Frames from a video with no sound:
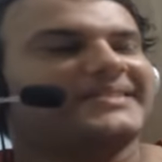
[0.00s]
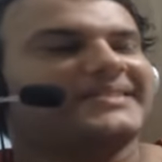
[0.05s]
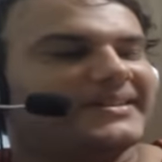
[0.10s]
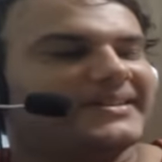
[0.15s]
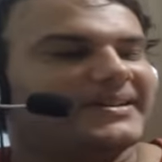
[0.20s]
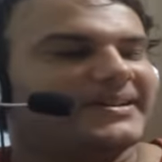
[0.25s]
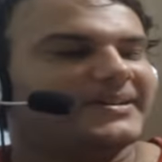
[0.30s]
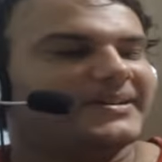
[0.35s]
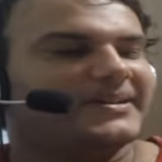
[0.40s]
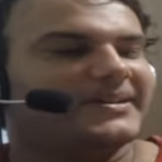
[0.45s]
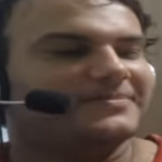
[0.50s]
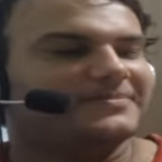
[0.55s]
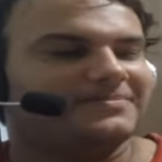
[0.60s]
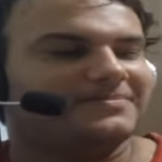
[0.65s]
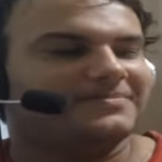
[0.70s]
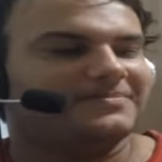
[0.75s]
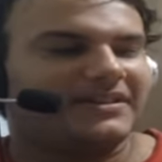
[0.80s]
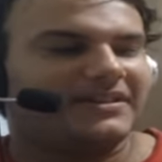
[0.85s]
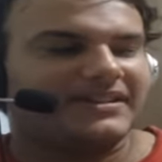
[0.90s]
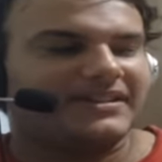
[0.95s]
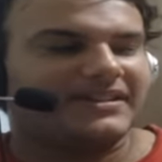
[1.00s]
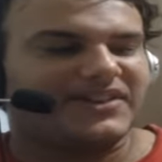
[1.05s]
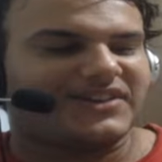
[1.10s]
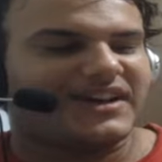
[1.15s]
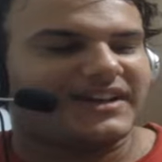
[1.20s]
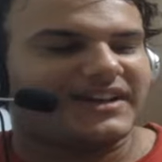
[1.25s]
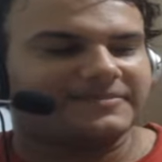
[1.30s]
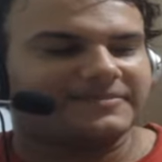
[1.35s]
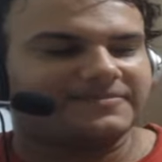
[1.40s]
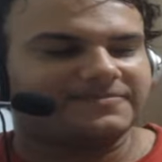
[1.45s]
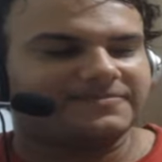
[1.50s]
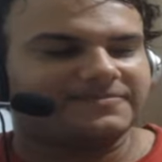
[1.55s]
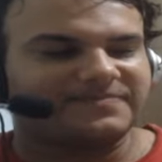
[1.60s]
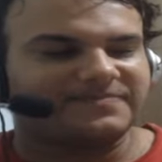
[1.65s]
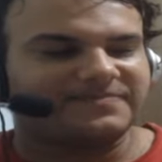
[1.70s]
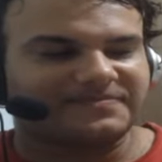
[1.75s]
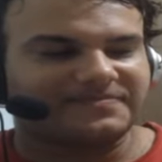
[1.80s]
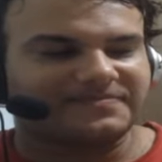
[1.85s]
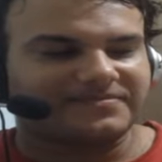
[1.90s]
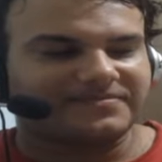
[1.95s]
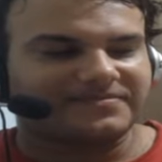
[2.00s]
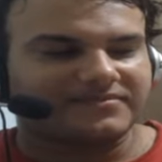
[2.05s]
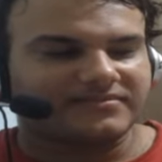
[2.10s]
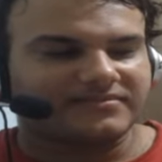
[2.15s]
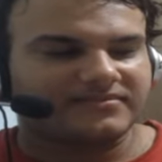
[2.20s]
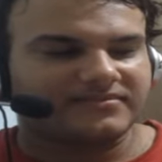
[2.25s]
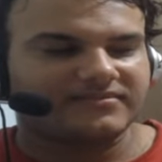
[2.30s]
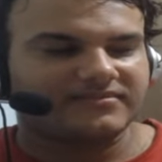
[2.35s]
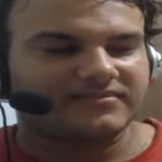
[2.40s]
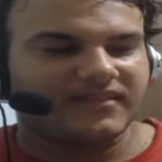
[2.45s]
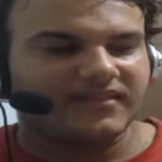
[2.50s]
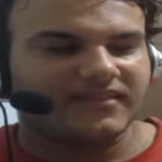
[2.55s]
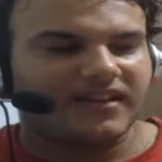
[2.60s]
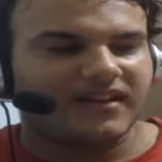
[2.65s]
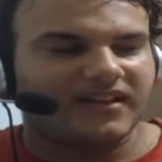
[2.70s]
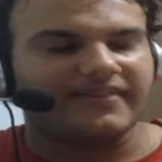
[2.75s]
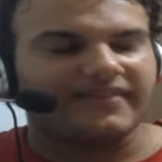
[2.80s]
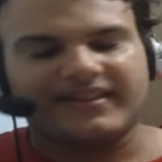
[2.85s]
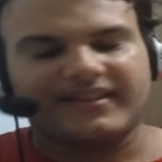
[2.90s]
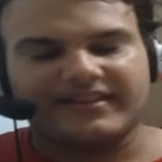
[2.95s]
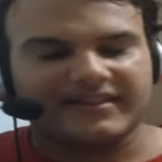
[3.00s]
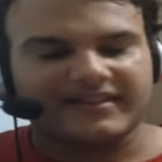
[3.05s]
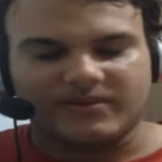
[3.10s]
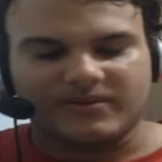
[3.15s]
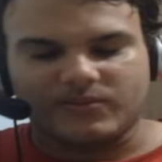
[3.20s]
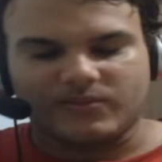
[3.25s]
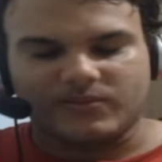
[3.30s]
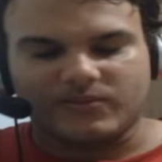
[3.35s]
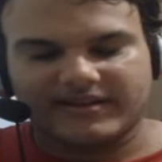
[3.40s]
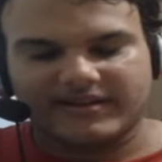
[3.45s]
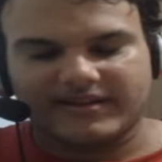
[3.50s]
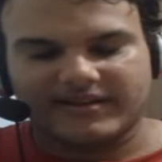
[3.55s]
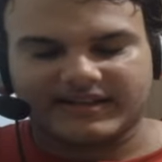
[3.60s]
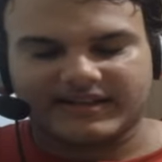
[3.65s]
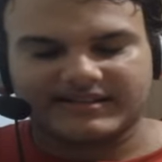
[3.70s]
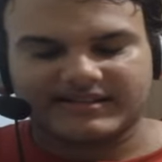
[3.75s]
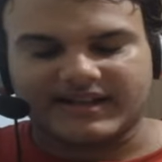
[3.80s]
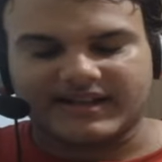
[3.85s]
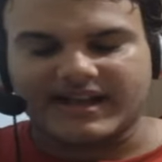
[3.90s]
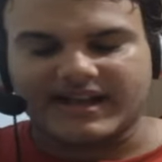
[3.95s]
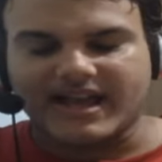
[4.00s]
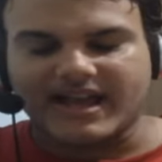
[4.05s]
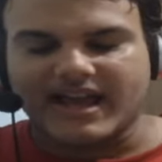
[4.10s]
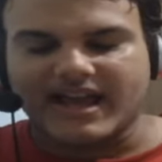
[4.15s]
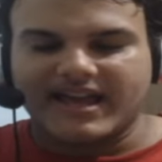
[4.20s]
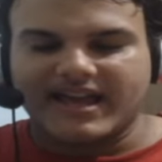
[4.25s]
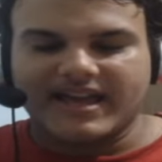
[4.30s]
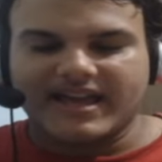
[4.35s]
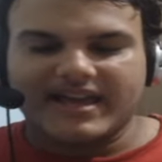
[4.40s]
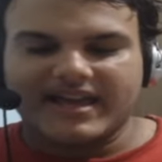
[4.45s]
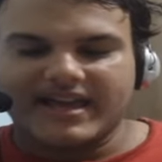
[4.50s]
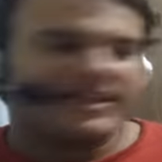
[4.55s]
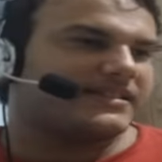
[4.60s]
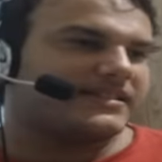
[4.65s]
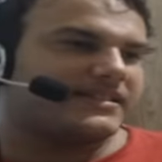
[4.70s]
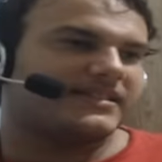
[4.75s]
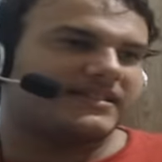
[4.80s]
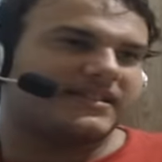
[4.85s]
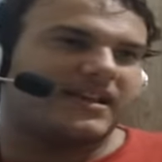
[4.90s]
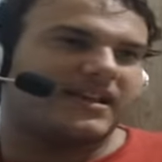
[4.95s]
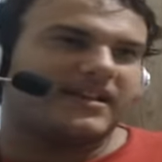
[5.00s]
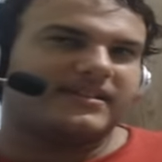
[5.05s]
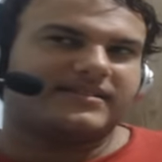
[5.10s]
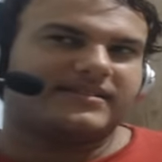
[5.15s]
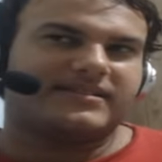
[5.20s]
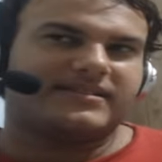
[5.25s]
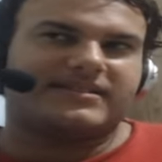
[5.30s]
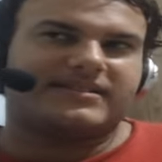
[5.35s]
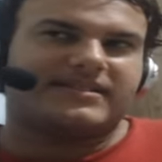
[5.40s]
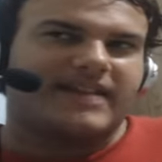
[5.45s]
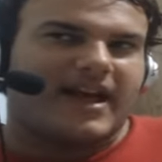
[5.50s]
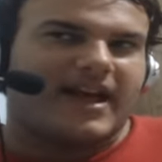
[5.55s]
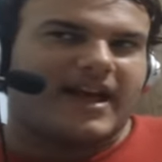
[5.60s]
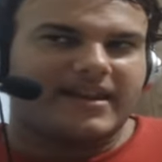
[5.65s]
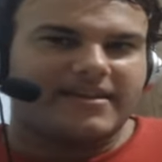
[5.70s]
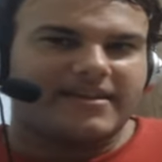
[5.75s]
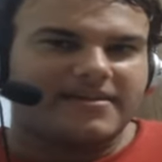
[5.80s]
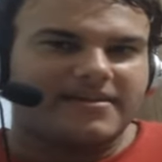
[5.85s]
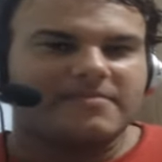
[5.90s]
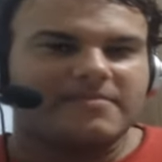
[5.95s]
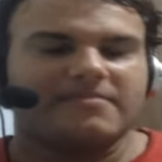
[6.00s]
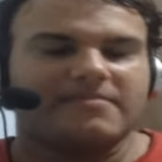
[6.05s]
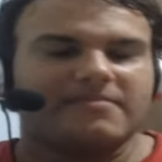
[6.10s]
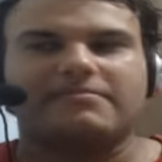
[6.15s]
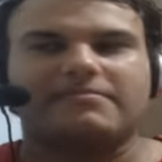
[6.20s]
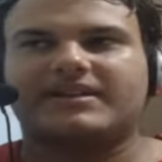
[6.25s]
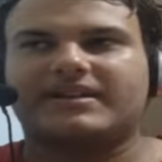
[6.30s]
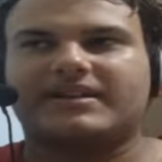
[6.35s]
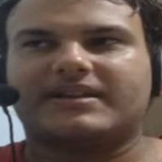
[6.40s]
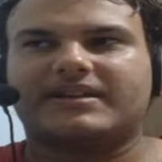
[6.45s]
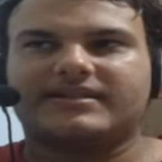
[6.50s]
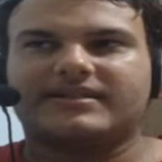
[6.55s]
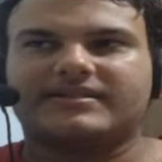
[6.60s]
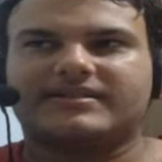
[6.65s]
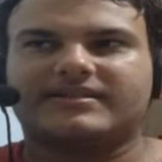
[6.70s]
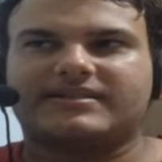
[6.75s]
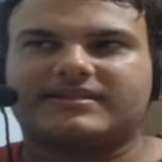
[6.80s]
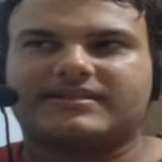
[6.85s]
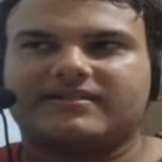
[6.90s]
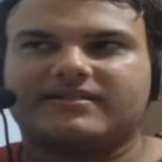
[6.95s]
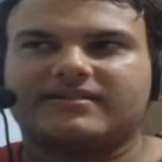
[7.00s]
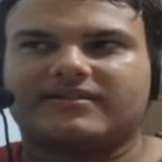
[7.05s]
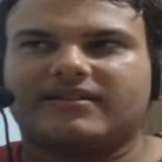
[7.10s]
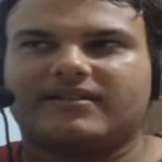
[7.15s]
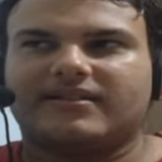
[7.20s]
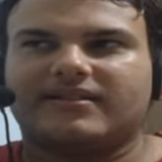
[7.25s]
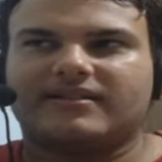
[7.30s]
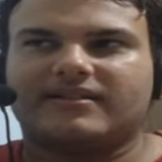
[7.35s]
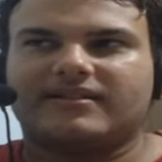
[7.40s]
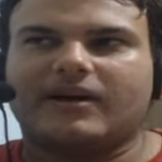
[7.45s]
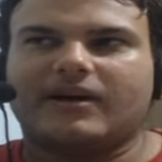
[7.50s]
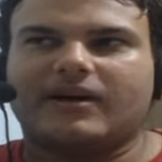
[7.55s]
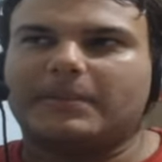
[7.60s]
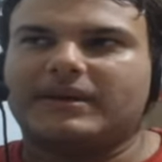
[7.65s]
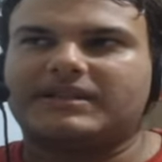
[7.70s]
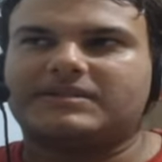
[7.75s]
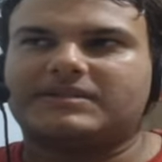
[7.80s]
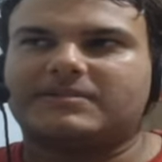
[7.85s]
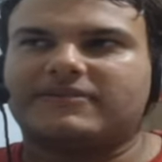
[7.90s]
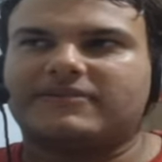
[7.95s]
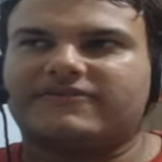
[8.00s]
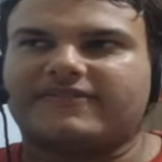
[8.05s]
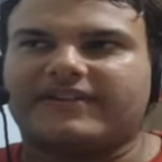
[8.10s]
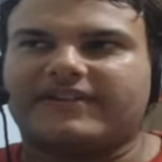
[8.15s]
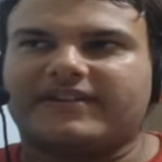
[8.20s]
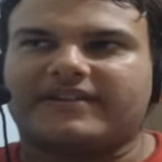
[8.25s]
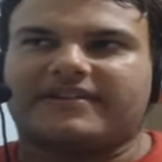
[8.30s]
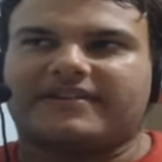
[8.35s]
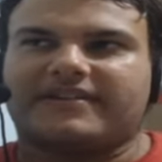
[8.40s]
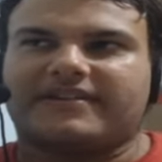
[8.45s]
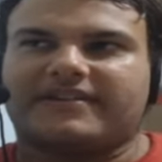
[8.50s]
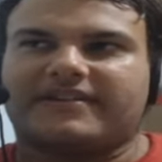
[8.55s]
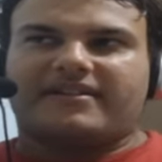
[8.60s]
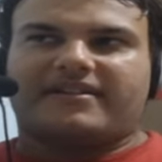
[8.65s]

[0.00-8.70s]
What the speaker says: but that's fine. And then he win against the guy. It's sad because now makes me think: